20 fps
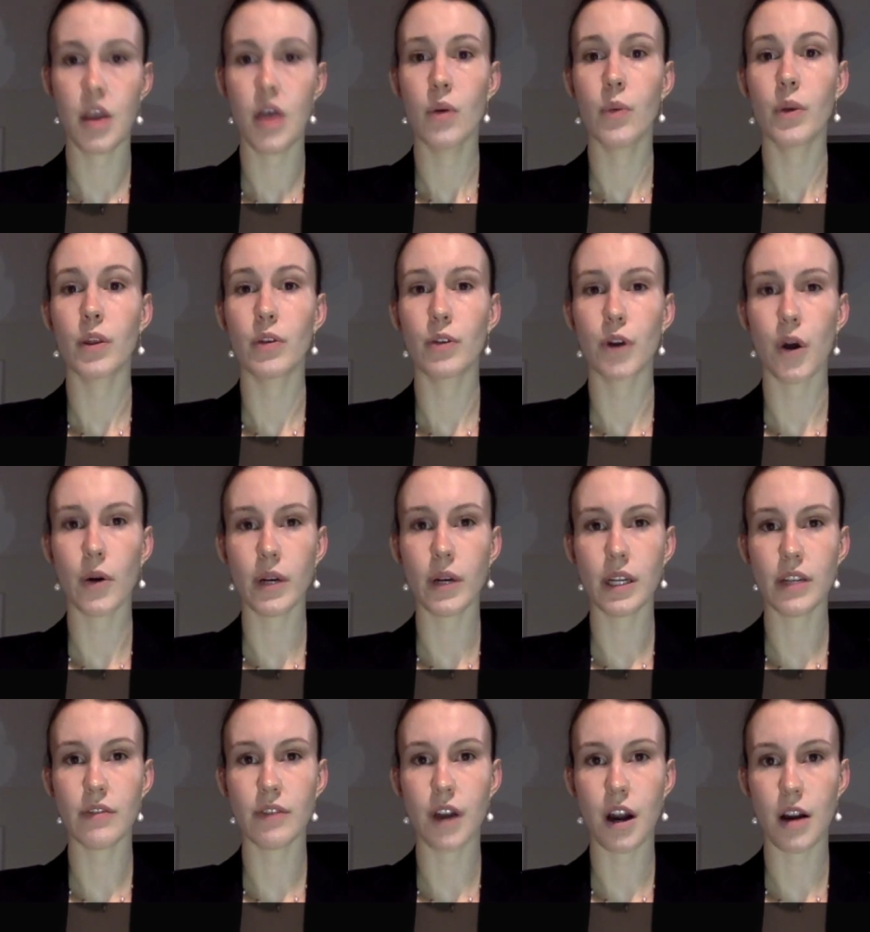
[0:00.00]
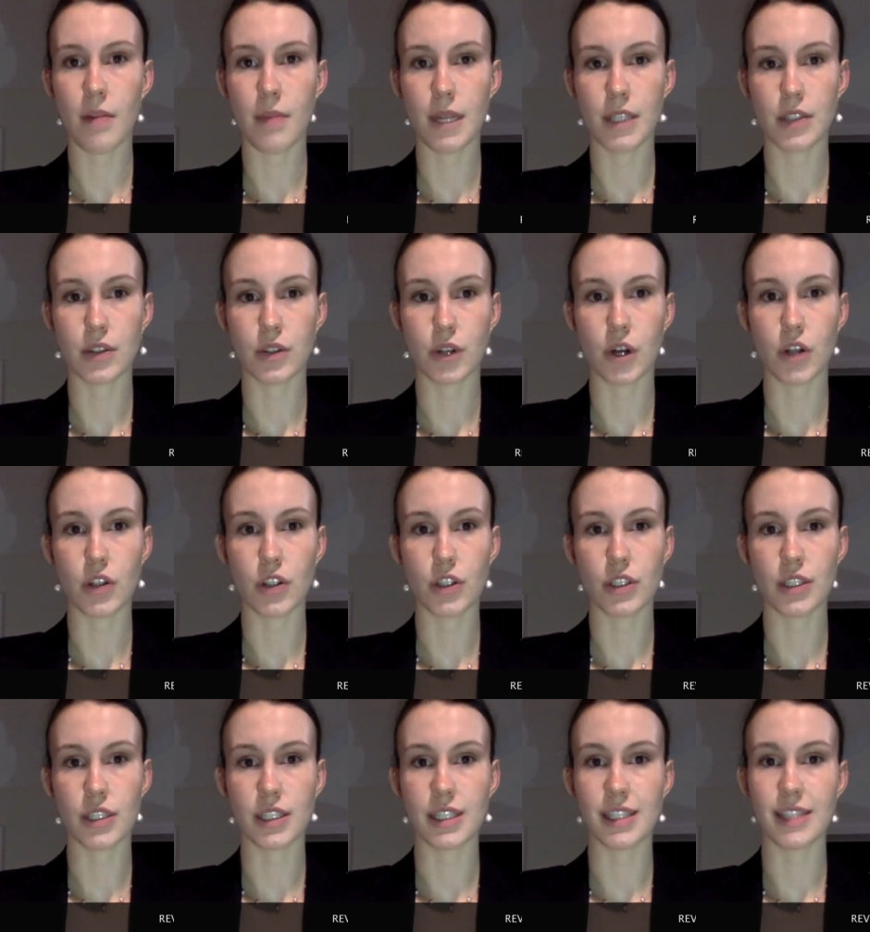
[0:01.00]
With growing environmental
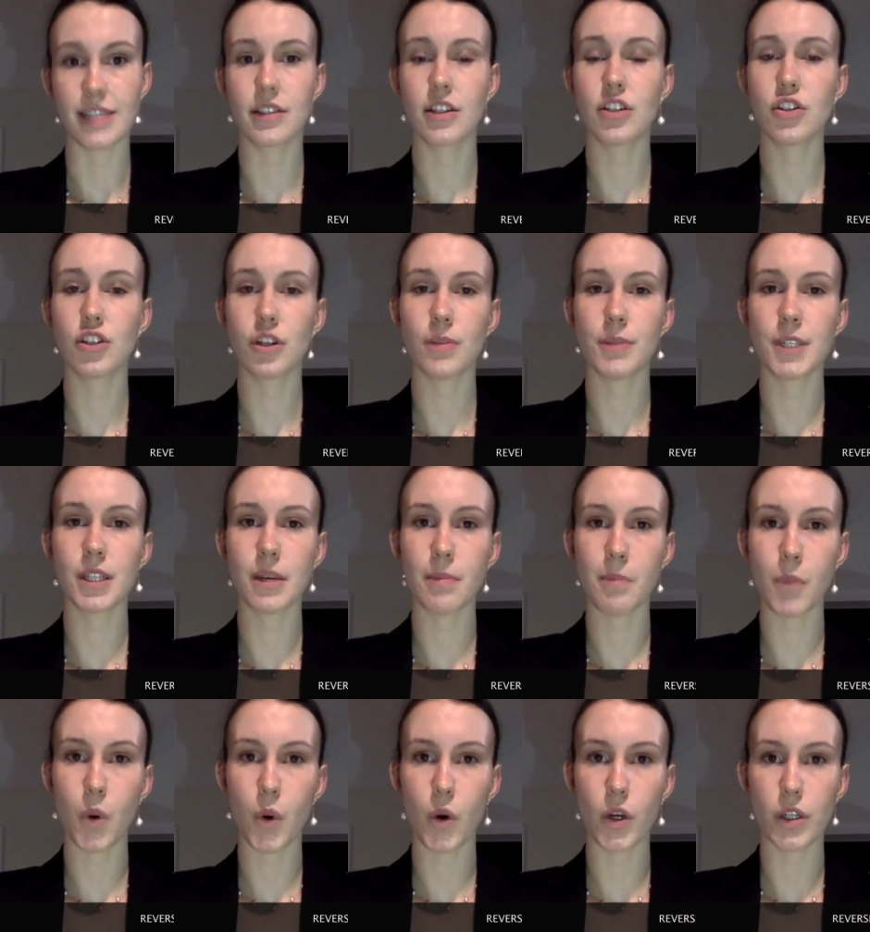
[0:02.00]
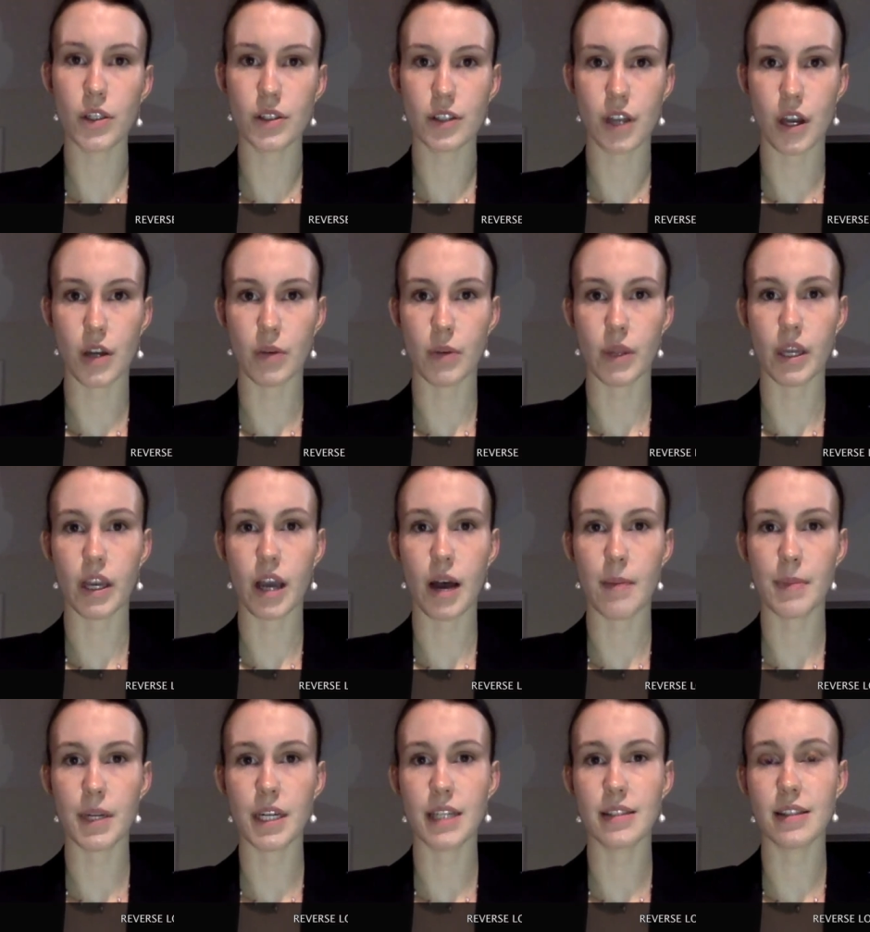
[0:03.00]
consciousness, consumers are more concerned with the
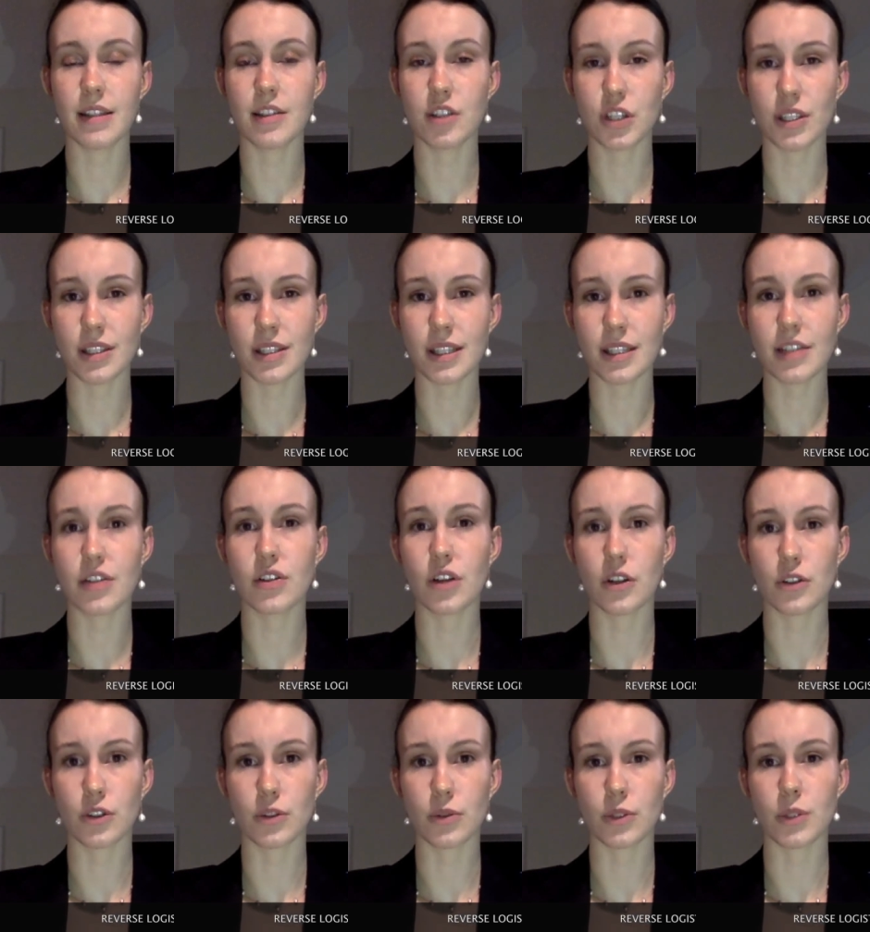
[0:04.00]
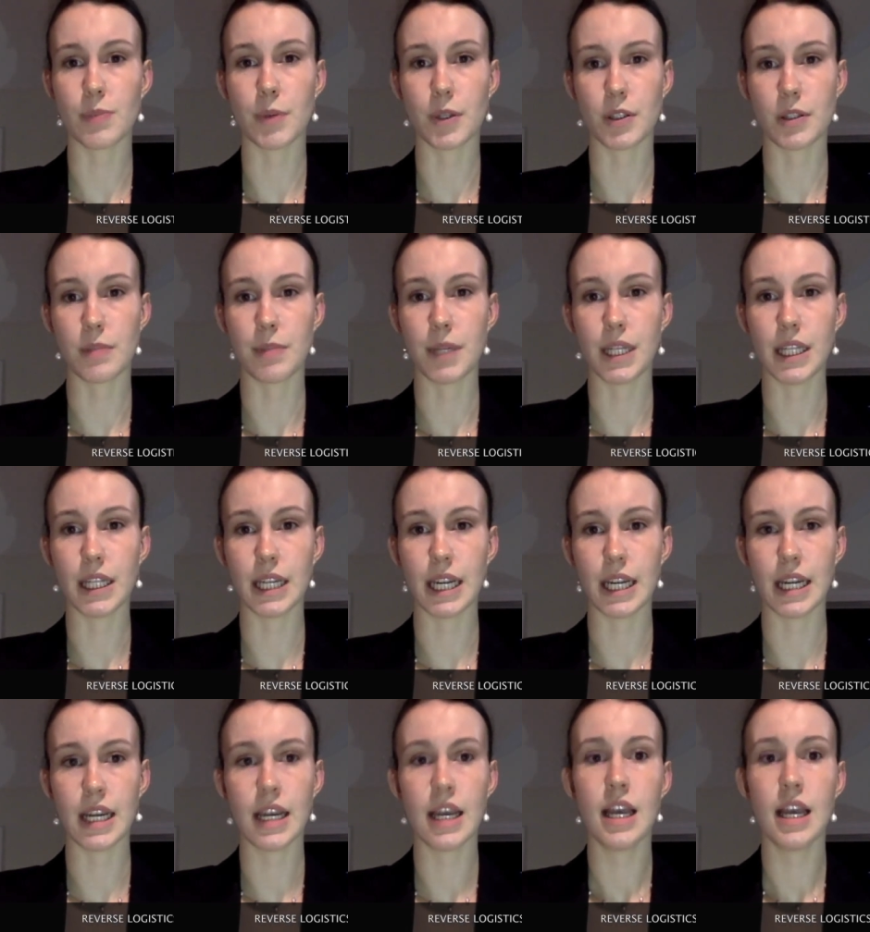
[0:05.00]
company's logistics social responsibility,